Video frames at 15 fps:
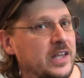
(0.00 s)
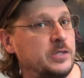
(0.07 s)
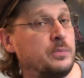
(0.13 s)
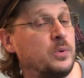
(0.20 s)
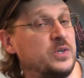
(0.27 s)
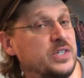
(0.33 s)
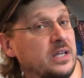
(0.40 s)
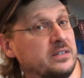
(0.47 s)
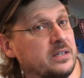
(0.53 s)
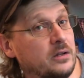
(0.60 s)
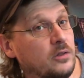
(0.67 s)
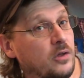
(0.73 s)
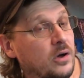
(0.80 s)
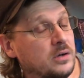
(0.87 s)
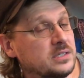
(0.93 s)
that's presented
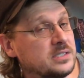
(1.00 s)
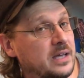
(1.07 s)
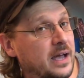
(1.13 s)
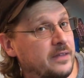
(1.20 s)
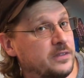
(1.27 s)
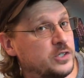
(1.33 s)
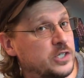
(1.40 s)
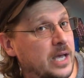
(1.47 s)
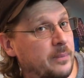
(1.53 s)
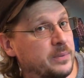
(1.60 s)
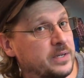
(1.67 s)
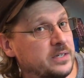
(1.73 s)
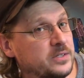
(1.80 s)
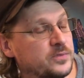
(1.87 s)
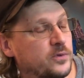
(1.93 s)
alongside the
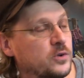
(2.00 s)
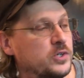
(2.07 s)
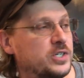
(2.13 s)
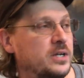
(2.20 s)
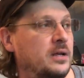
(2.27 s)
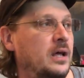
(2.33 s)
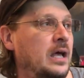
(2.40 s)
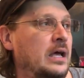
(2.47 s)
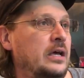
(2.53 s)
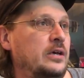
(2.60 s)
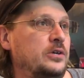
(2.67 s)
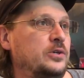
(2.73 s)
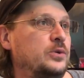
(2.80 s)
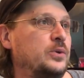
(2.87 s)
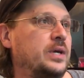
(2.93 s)
Japanese version,
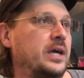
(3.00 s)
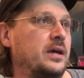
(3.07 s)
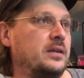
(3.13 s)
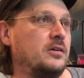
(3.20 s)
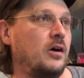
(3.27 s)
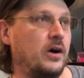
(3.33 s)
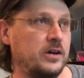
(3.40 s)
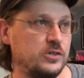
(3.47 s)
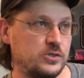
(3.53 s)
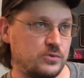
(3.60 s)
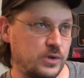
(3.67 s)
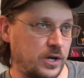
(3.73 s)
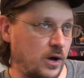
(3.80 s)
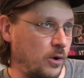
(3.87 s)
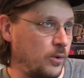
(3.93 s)
you get August
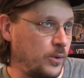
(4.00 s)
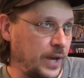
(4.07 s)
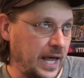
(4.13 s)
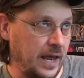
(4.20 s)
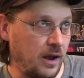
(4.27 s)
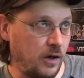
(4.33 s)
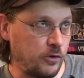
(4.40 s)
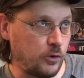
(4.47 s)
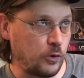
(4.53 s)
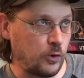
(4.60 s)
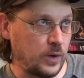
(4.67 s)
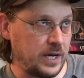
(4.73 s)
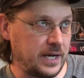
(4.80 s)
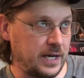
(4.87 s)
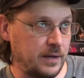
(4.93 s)
Dragone and
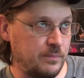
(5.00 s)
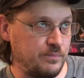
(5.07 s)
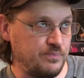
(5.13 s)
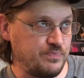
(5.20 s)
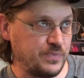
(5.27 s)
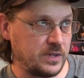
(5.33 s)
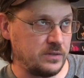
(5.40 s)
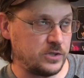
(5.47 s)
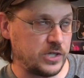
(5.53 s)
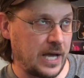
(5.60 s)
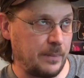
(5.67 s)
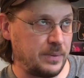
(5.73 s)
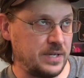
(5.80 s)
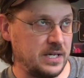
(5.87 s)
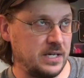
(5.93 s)
other
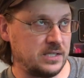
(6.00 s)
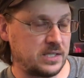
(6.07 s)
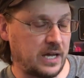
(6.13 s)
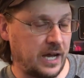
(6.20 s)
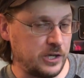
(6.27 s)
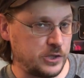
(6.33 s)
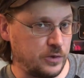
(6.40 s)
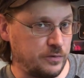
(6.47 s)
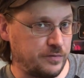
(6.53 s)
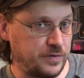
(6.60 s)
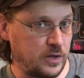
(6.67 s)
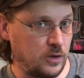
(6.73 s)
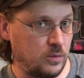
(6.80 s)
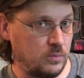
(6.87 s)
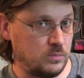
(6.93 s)
Japanese kaiju
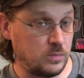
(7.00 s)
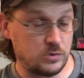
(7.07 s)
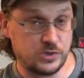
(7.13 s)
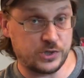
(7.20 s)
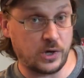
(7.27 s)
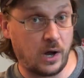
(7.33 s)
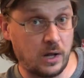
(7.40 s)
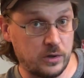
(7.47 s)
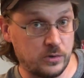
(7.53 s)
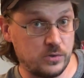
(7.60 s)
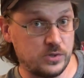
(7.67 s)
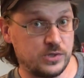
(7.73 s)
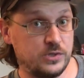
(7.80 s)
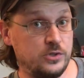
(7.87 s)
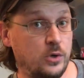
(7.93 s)
film
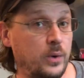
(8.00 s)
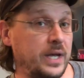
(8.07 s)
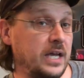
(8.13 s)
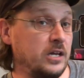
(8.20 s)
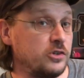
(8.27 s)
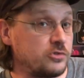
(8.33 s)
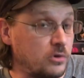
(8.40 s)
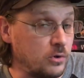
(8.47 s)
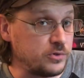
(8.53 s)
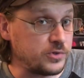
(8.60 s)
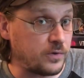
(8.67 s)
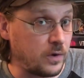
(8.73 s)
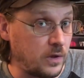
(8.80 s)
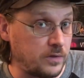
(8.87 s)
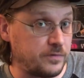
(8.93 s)
scholars doing intros
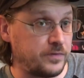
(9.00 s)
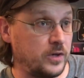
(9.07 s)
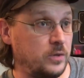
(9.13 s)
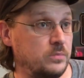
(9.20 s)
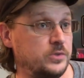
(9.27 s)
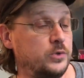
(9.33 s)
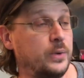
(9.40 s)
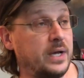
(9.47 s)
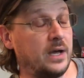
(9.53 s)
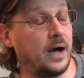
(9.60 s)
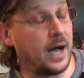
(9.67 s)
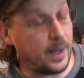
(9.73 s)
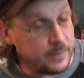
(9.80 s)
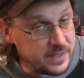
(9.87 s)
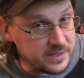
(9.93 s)
for all the films, doing
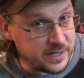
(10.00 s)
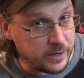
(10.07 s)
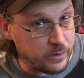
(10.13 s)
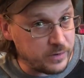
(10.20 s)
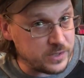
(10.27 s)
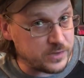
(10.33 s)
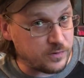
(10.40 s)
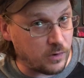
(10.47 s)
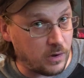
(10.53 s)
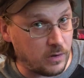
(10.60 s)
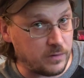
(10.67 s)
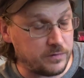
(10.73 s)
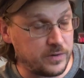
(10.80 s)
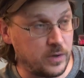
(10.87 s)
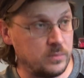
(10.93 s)
commentaries for all
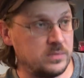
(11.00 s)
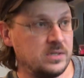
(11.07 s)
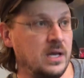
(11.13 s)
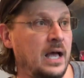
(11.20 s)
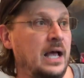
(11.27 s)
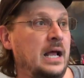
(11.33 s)
the films.